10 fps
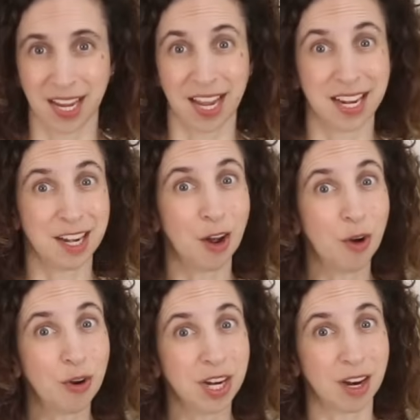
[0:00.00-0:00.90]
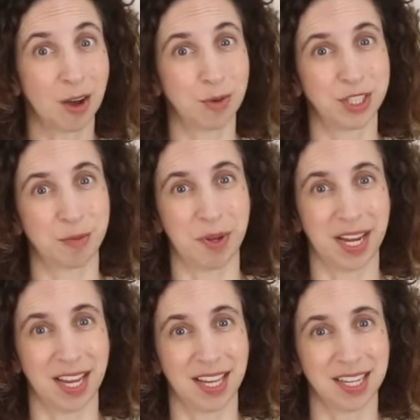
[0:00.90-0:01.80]
And in Okinawa,
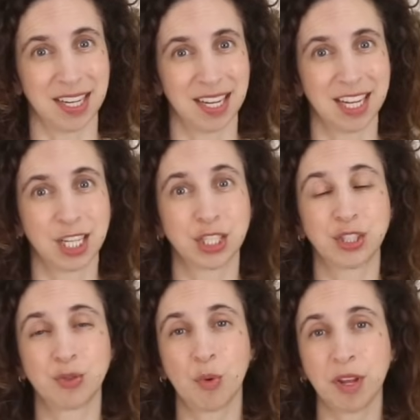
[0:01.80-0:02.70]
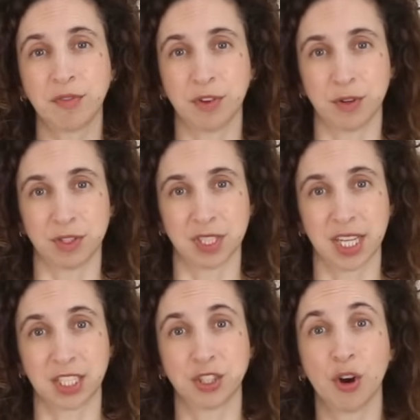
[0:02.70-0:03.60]
Japan, Soy foods
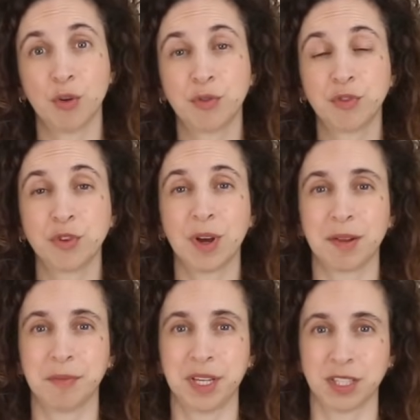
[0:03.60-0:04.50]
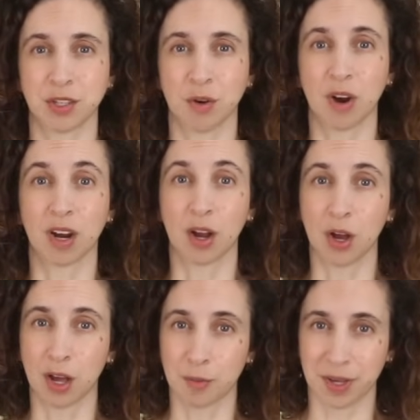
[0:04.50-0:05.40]
like tofu and miso are
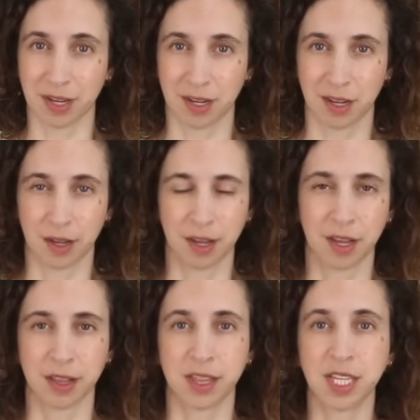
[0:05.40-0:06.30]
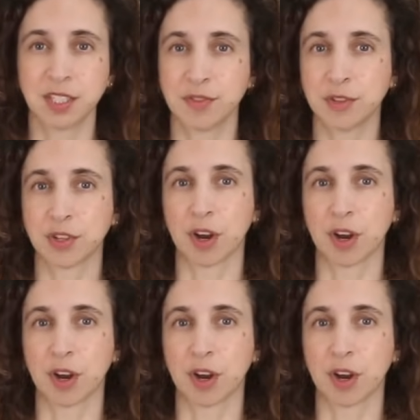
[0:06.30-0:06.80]
common. These foods